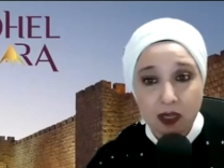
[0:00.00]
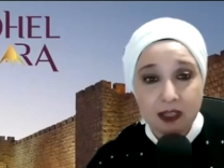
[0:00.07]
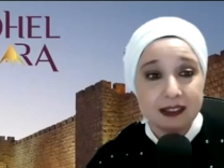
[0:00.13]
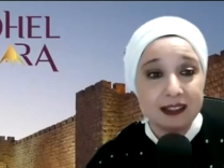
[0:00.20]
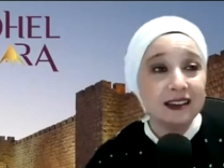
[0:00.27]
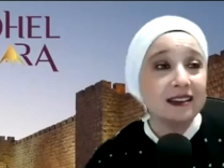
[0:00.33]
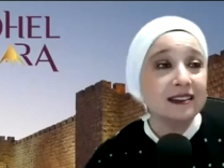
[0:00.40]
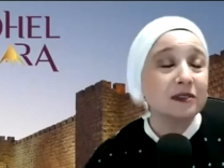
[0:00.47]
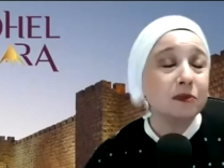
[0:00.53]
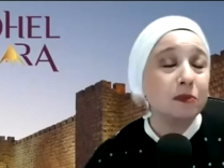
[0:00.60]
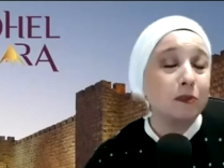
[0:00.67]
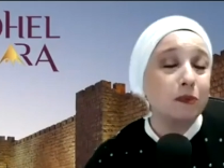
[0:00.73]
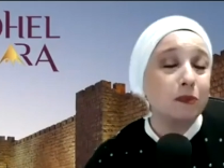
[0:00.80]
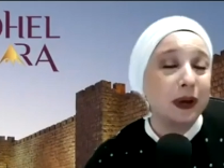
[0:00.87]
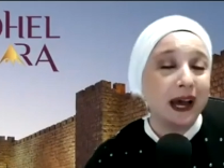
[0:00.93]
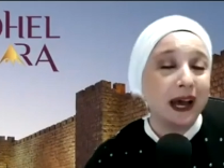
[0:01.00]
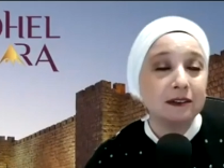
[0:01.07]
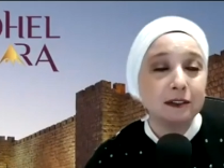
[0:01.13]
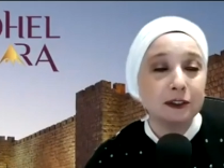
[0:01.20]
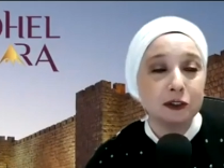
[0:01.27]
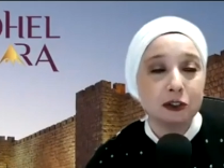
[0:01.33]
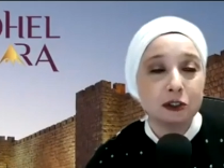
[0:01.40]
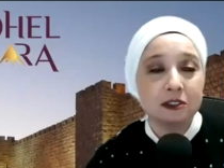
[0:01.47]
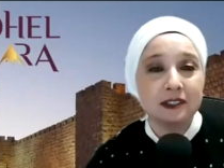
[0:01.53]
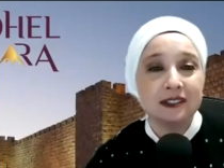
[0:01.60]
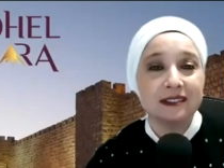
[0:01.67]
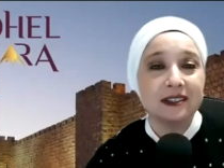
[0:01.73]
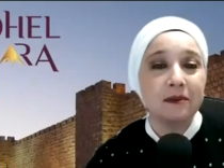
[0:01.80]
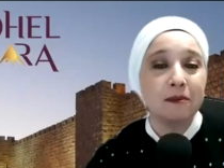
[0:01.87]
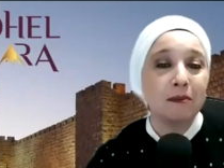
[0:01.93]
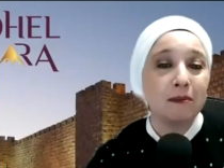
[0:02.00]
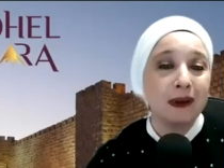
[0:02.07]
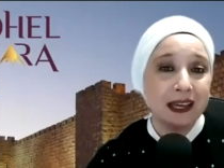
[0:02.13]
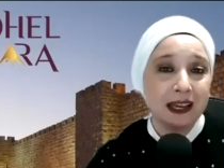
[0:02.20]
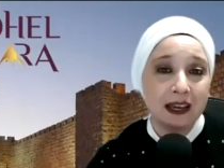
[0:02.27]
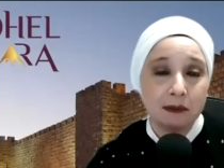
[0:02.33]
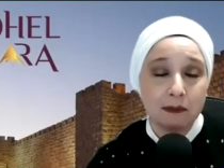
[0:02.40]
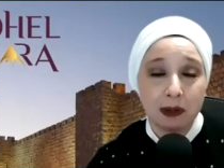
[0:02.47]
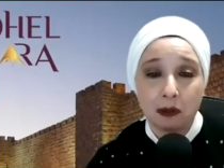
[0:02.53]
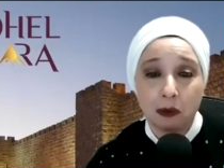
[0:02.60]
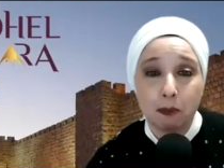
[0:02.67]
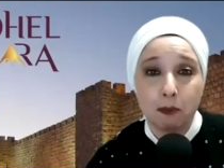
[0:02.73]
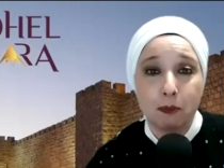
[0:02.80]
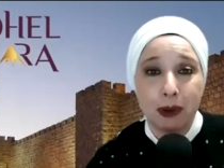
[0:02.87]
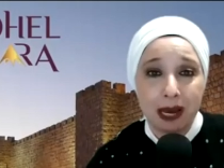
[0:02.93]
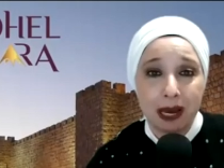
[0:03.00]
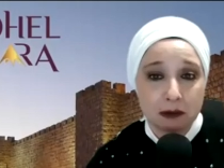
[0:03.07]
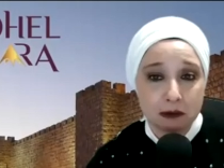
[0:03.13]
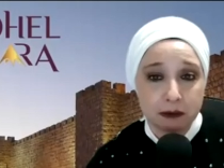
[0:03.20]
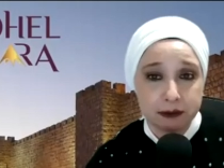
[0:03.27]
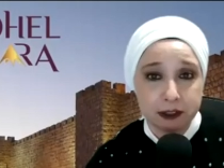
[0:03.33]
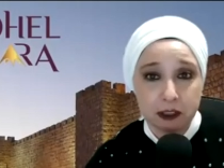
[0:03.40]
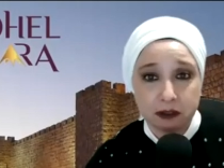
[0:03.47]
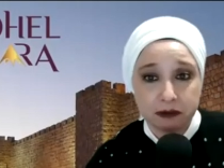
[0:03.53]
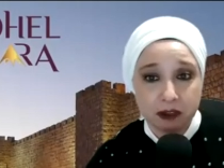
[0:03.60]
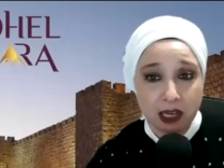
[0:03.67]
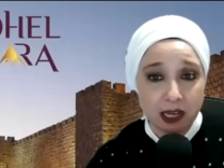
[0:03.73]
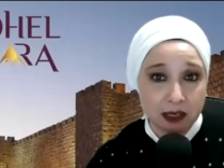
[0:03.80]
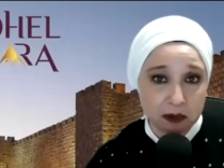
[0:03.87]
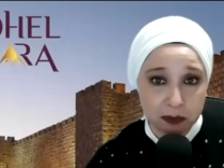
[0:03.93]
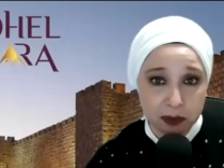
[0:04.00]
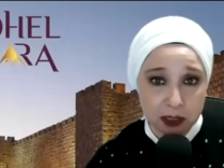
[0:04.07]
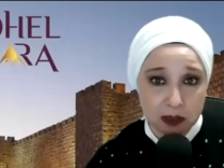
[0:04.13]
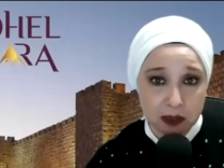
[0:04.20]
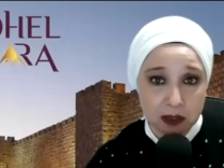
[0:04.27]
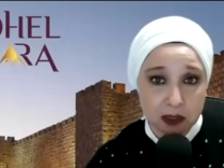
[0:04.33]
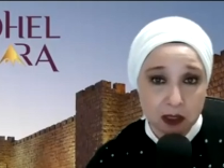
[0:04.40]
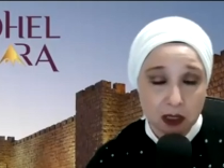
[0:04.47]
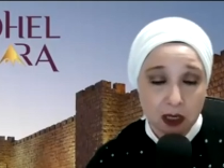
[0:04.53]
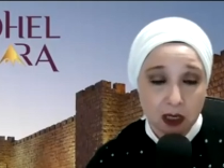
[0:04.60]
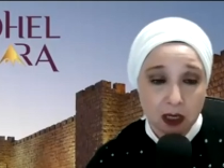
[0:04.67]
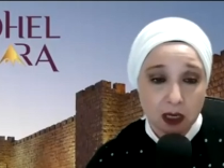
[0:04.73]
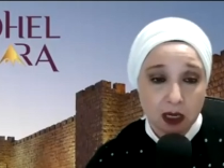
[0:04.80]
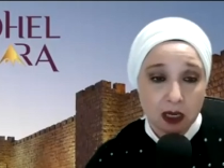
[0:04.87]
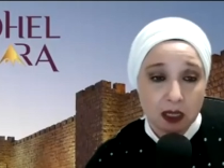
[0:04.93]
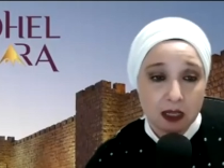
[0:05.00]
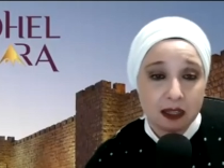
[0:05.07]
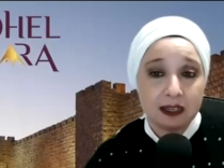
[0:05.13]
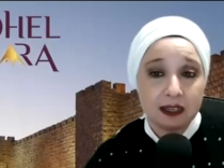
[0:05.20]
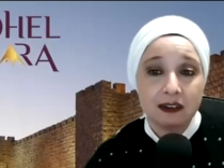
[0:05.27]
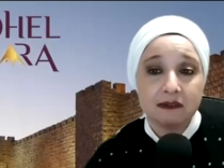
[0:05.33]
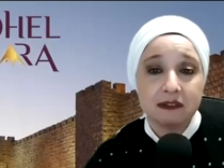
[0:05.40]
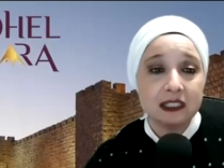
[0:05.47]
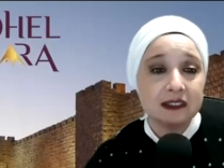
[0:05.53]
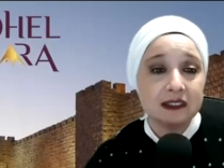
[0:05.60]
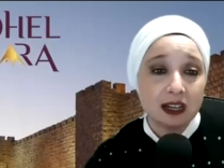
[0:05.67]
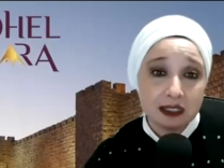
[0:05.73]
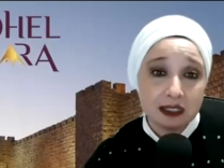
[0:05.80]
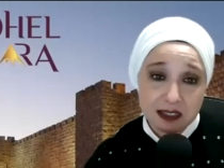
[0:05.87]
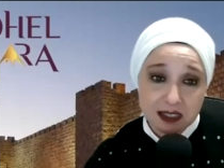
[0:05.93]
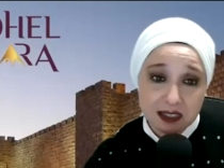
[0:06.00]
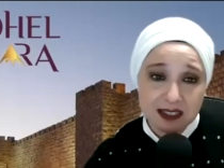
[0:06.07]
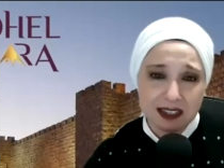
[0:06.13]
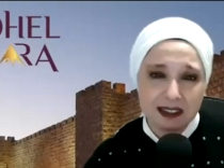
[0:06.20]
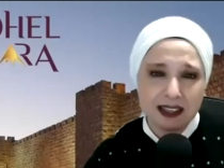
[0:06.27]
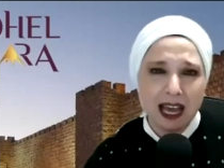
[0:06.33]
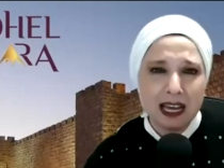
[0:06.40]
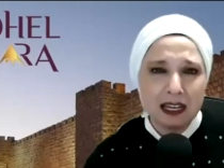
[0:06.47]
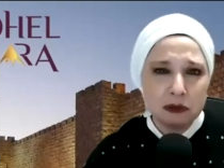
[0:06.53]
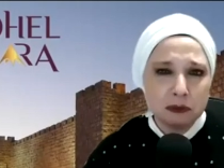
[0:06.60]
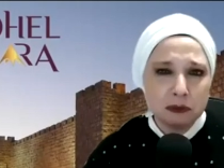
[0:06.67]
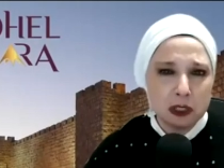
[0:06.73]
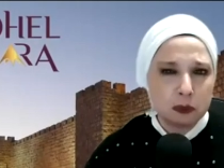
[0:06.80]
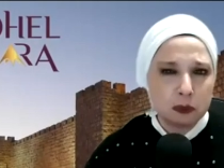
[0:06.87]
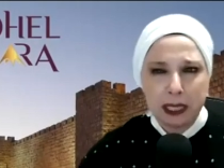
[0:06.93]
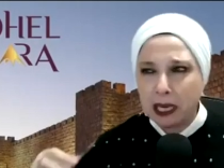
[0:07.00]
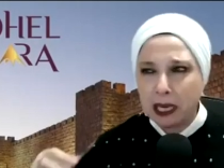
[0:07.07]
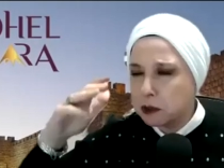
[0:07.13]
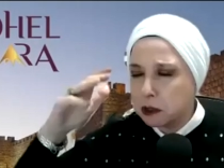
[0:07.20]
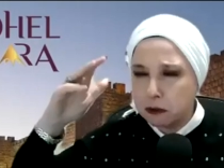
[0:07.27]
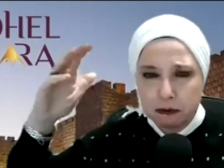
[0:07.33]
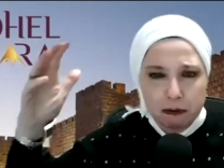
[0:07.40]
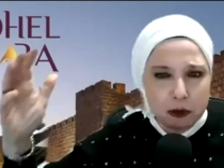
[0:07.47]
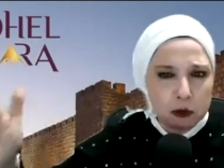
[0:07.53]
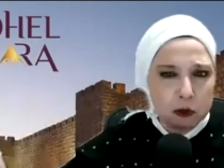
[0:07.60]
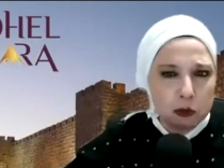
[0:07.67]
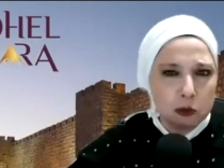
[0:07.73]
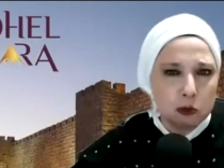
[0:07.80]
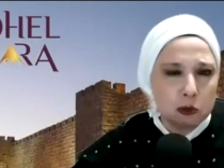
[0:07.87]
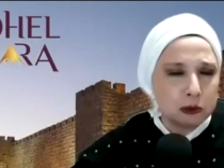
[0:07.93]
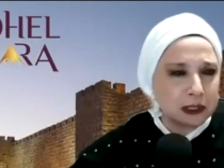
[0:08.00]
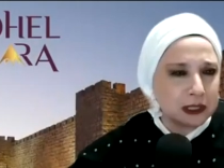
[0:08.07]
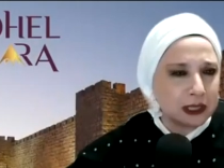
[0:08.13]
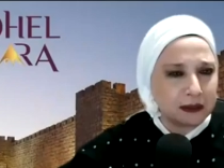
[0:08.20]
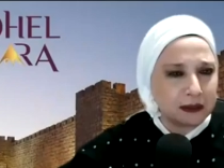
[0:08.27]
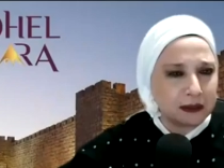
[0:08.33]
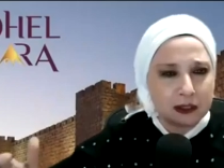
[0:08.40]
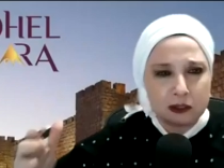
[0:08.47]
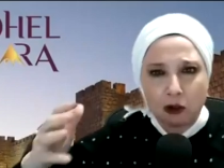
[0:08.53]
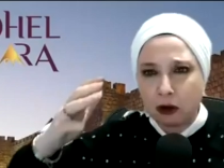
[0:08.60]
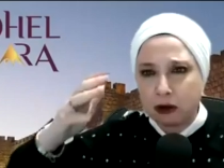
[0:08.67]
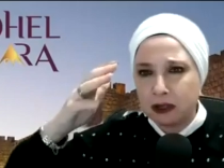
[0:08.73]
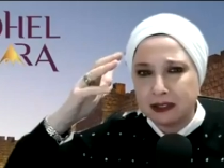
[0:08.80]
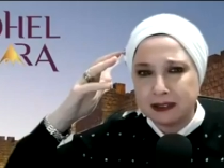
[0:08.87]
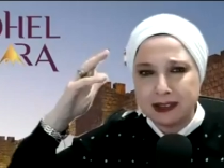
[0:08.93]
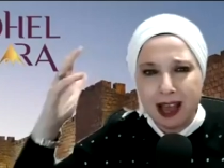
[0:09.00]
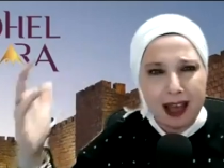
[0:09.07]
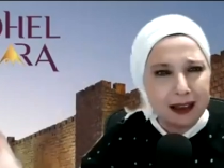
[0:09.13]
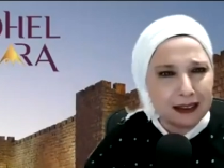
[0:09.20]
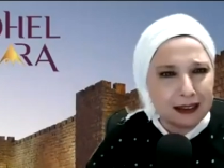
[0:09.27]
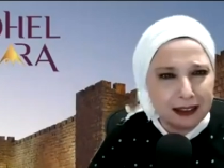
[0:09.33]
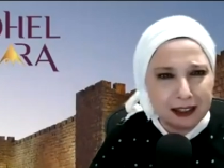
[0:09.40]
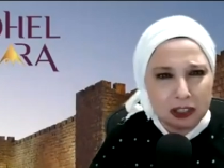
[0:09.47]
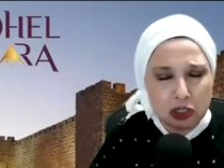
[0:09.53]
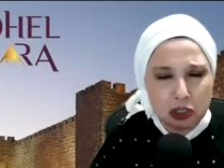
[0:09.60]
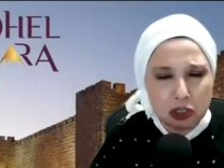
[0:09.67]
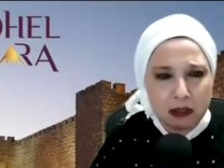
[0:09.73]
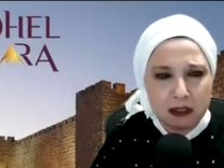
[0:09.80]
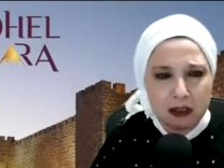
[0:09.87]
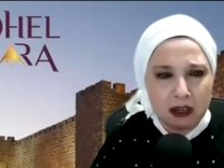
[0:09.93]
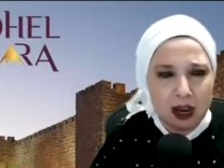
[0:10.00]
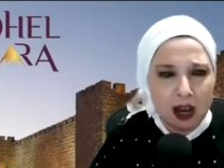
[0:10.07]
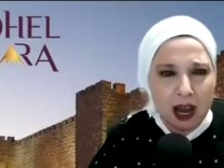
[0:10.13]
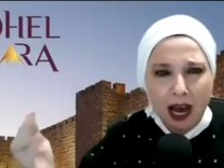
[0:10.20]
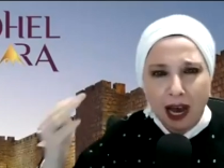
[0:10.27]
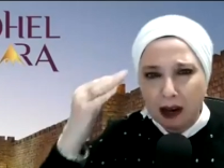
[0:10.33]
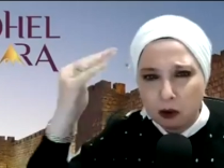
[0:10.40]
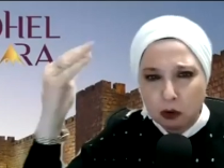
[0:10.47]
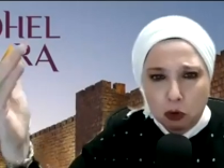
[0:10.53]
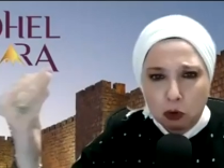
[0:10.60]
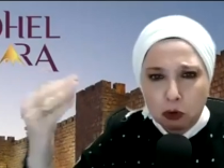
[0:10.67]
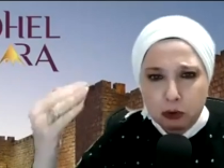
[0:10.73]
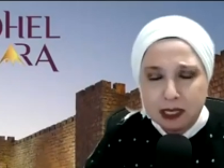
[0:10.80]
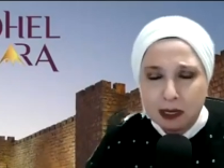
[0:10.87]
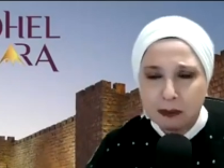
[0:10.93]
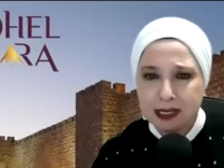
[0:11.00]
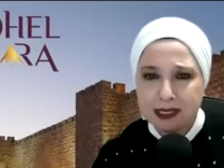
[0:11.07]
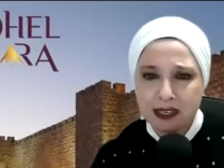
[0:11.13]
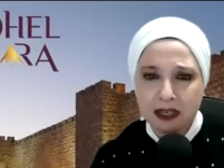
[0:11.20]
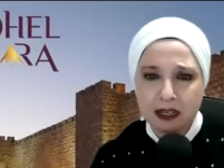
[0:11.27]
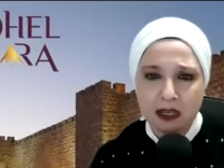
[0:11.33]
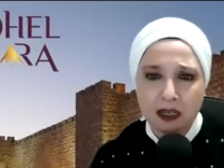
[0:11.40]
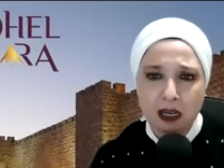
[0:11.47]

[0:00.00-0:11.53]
This battle turned into mayhem on the battlefield of the enemies. The Navi tells us that the enemies became confused and they started attacking each other. Hargu ze baze.